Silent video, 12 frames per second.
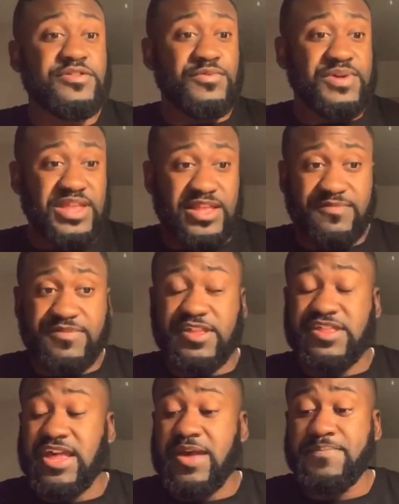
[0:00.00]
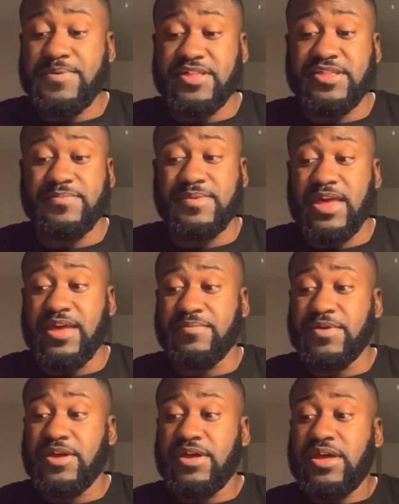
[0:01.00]
to an NFC championship game.
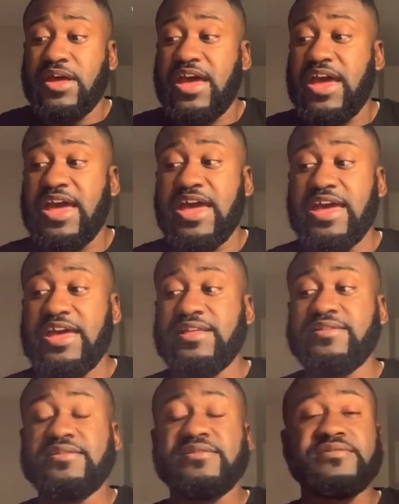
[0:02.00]
And